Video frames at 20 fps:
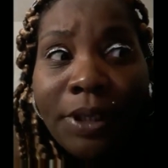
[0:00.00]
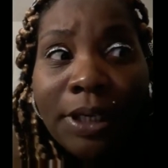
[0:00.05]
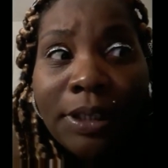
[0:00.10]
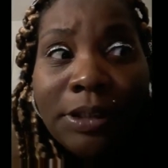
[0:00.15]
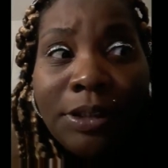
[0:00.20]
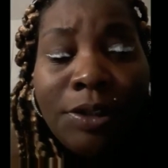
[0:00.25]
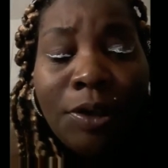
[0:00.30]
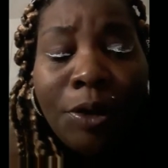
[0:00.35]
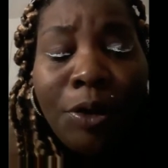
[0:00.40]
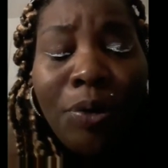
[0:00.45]

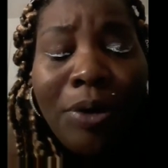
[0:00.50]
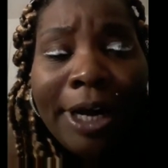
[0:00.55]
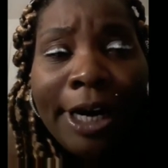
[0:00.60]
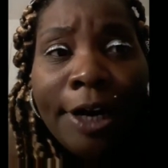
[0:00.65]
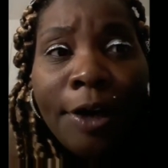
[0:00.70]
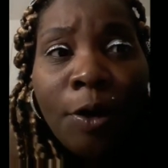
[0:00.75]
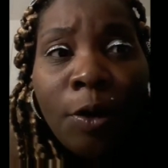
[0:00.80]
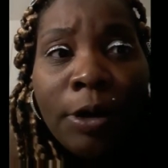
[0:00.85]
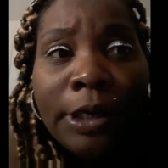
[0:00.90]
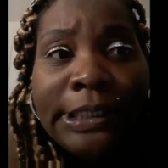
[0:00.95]
So you gotta
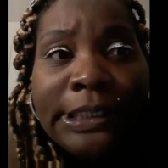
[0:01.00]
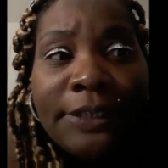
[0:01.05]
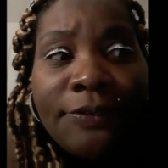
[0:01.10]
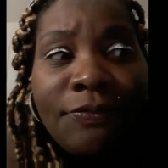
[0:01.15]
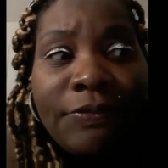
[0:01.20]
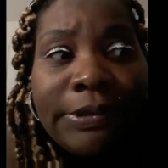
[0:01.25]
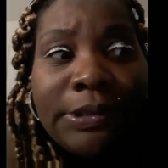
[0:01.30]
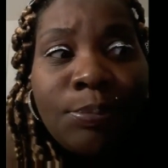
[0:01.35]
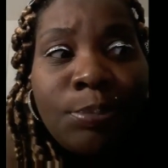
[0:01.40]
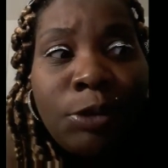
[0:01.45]
know the
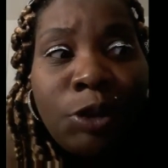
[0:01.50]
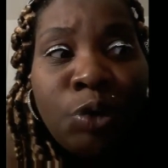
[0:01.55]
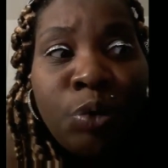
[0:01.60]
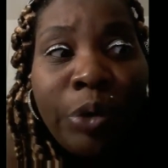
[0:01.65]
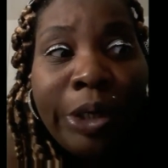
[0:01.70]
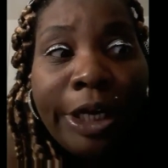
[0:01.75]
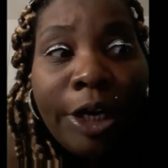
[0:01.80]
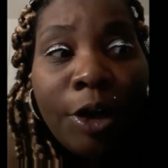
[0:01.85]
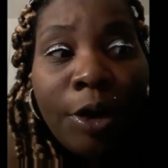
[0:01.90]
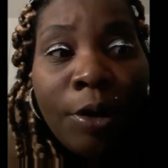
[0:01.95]
difference
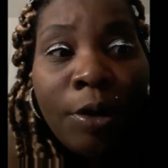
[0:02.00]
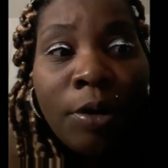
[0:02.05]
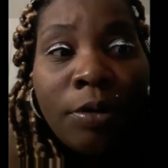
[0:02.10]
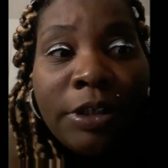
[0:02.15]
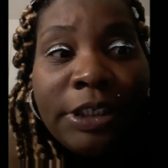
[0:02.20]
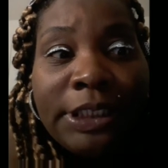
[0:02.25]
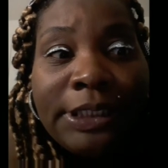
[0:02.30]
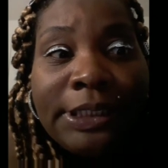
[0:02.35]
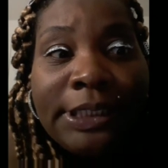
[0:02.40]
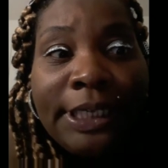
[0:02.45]
between
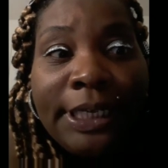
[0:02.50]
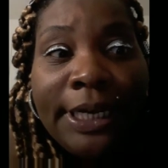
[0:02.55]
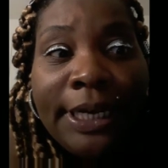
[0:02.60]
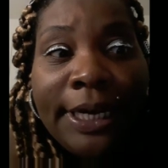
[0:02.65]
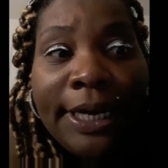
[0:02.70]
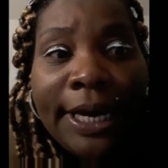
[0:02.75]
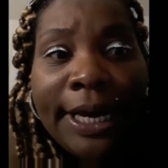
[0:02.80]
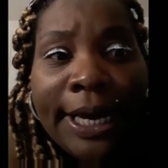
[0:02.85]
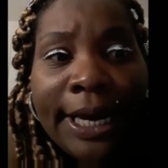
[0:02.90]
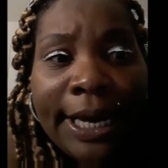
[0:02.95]

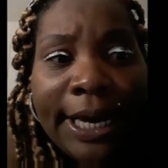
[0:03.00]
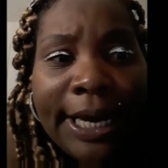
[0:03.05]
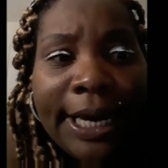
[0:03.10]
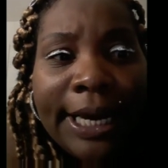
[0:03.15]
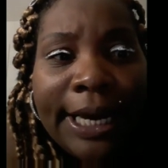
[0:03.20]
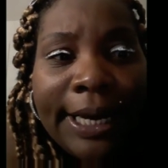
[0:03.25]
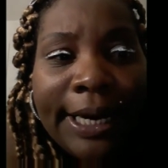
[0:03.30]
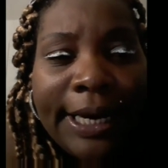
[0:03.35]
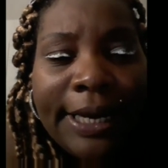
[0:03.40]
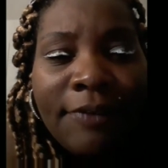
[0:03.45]
urgency
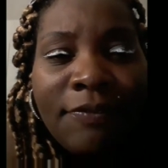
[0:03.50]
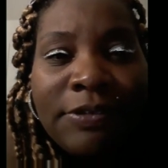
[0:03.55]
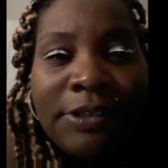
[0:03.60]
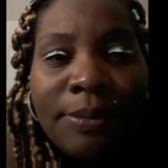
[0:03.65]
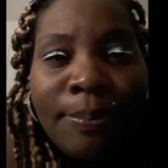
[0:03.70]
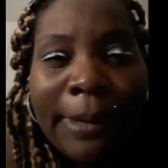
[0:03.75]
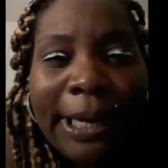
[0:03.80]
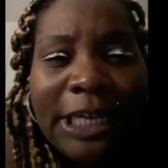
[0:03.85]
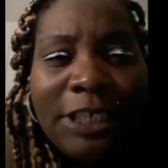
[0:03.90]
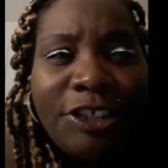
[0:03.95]
and if
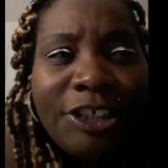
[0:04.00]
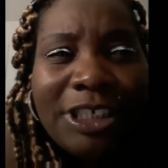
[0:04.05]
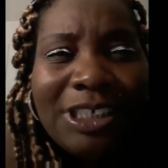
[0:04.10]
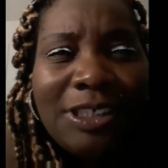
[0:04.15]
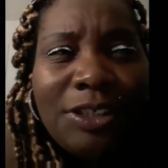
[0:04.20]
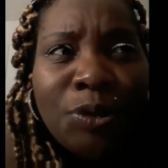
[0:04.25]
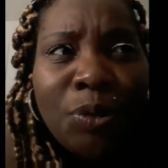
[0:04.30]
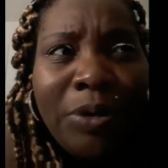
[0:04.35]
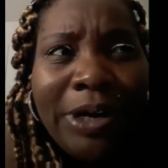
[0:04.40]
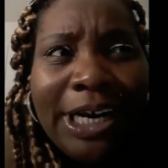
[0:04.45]
somebody
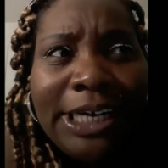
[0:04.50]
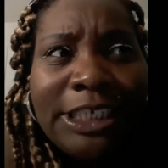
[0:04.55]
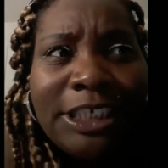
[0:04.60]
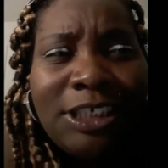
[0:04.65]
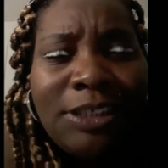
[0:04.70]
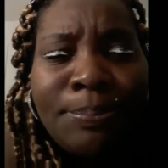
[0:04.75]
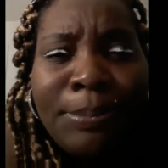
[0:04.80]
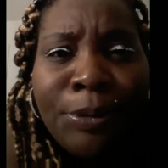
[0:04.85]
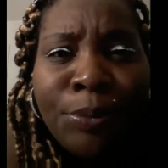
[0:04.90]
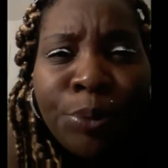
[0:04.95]
just doing it
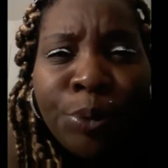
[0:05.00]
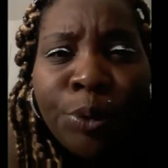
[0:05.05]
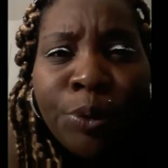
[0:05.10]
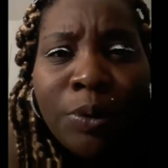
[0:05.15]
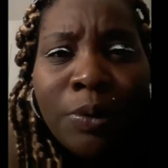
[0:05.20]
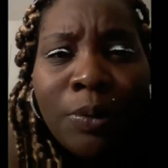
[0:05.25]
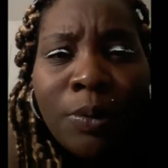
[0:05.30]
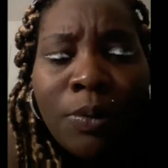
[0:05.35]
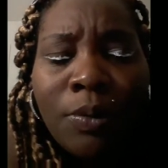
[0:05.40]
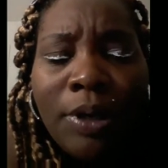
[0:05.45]
just to be
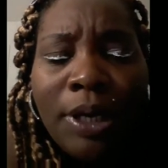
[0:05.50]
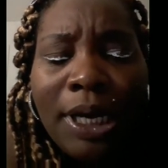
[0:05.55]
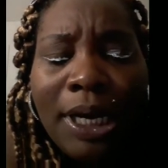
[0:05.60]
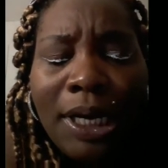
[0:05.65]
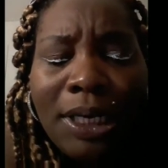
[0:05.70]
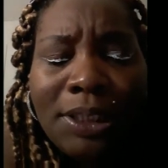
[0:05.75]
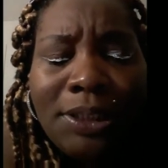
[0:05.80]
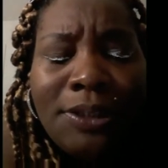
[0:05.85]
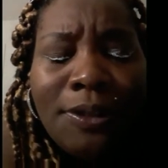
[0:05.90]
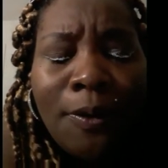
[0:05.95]
rude.
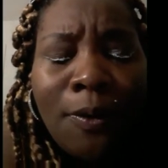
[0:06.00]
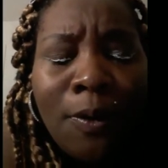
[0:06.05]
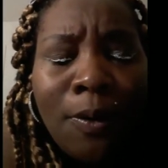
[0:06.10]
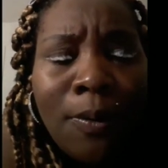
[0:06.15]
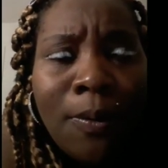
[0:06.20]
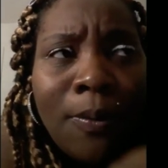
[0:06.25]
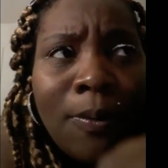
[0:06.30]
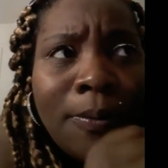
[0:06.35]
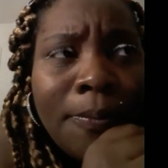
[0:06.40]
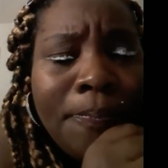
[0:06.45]

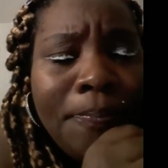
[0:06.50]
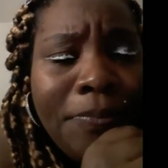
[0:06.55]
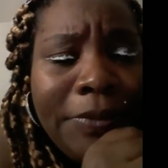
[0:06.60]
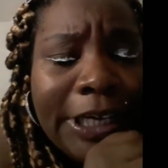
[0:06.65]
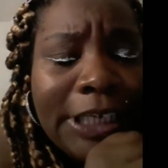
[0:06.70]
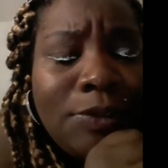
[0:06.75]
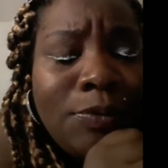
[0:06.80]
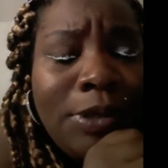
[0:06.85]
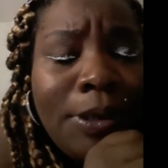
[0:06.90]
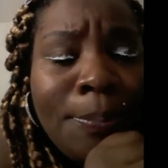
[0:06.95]
So
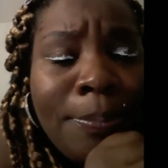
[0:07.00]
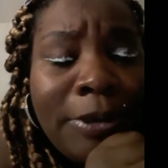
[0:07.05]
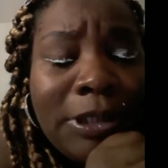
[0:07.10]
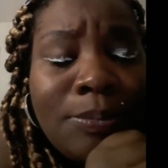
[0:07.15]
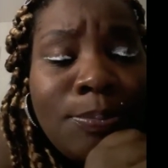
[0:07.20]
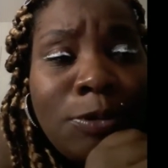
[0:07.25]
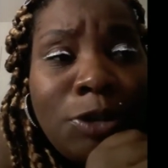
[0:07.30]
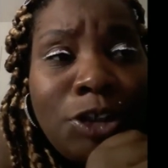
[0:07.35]
that's what the principal